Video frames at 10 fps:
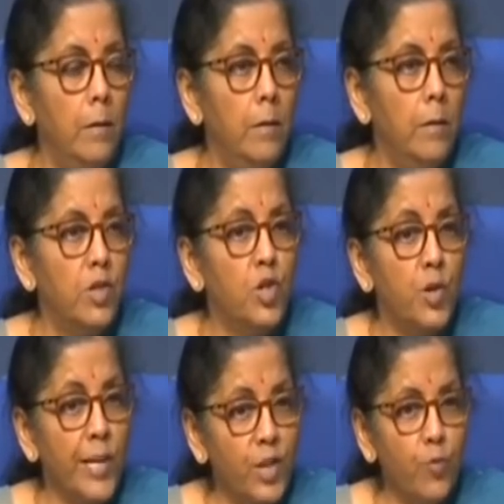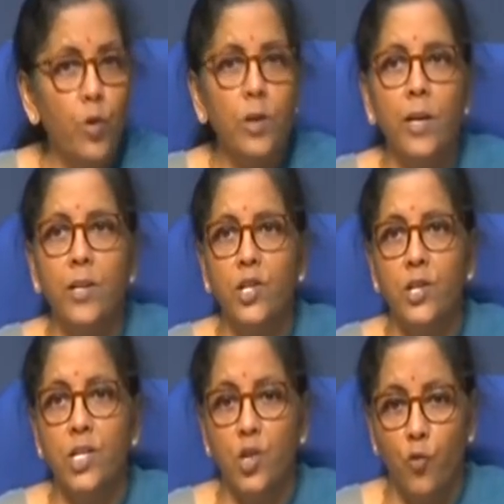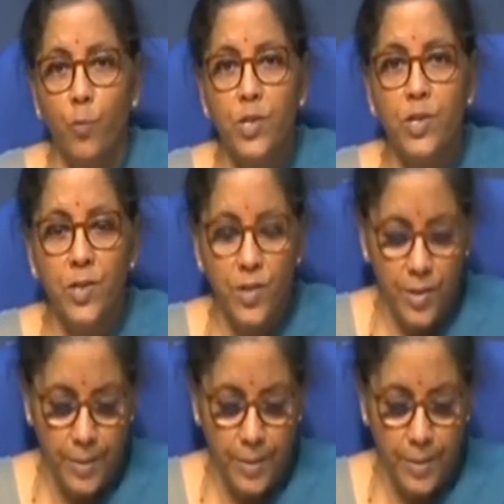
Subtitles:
stressful conditions of business,